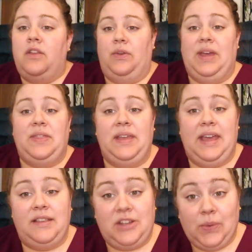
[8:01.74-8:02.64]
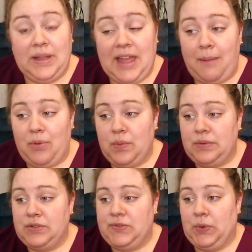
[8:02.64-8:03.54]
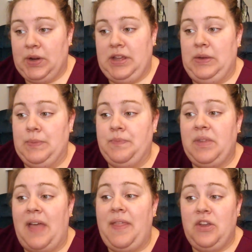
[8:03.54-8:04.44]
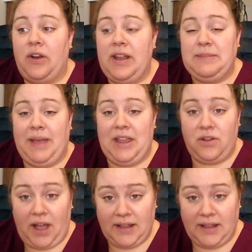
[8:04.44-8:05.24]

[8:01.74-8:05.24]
So get the kids to recap the rules for you, and then you're going to explain your